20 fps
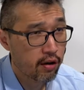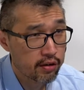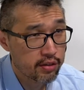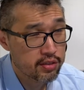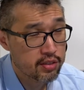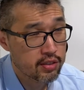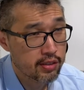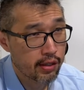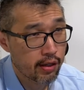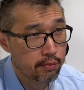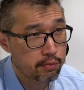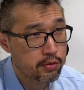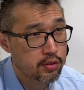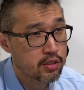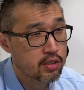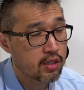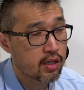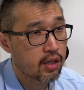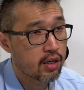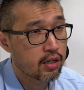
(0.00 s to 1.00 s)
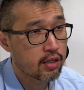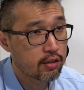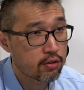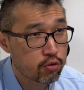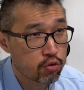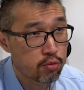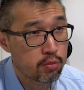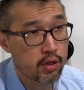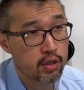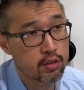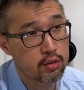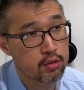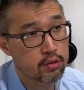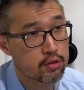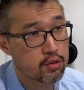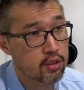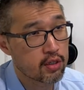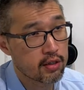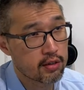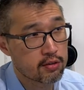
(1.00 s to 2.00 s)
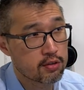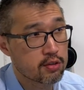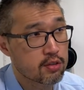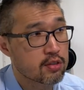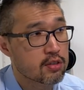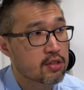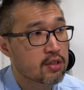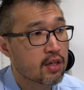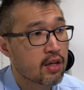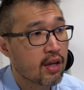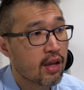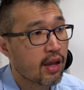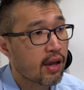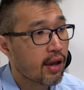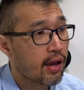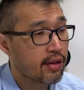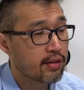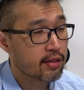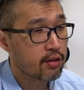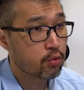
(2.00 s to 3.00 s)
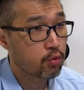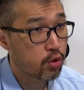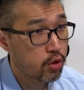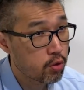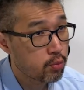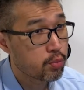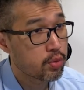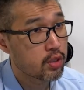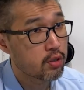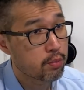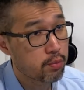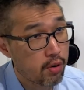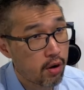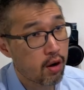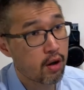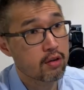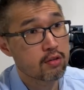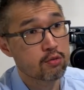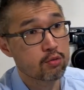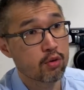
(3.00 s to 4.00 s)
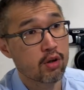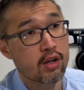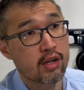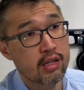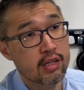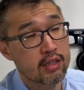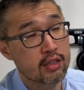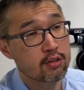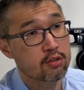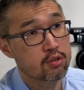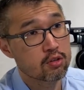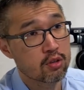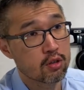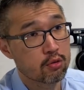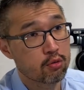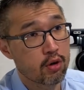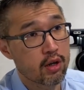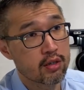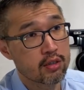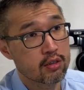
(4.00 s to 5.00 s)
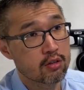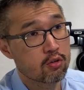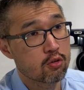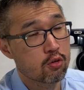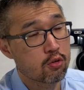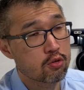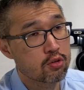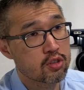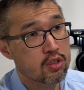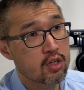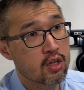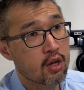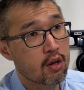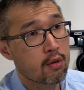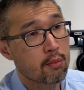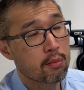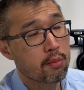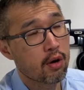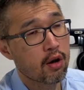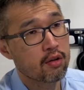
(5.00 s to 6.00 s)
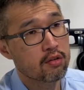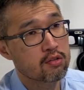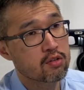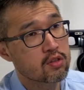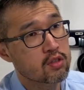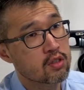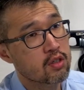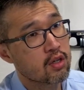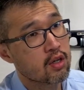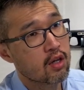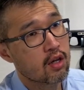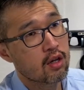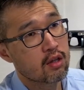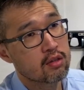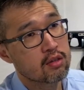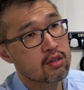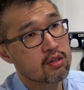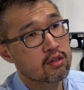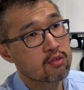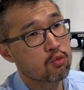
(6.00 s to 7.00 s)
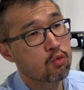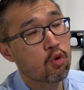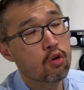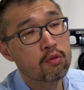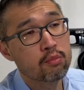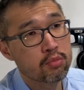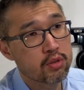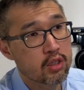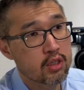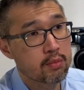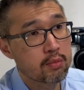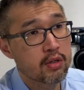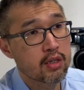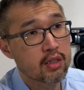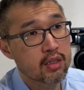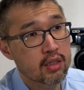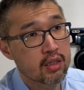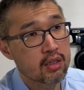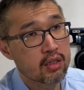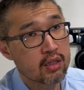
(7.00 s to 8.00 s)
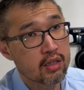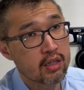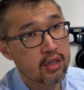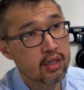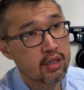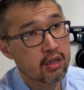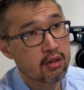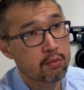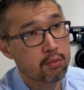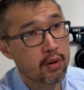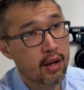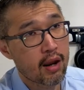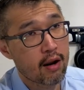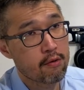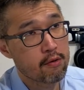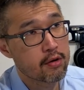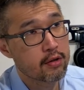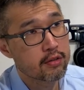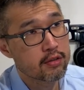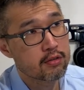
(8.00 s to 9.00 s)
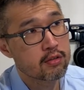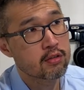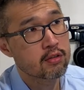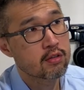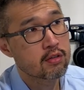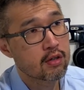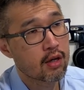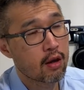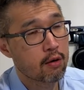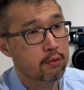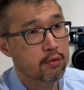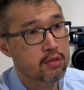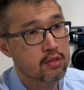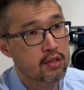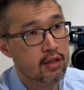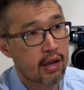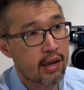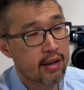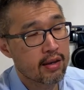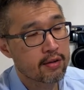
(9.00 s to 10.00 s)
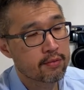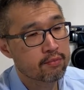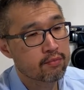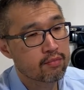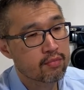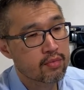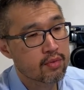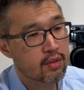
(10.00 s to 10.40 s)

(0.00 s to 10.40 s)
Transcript: tiny steps, incremental changes. And there will be a pathway leading to a greater cause, but it won't be immediately apparent, I would say.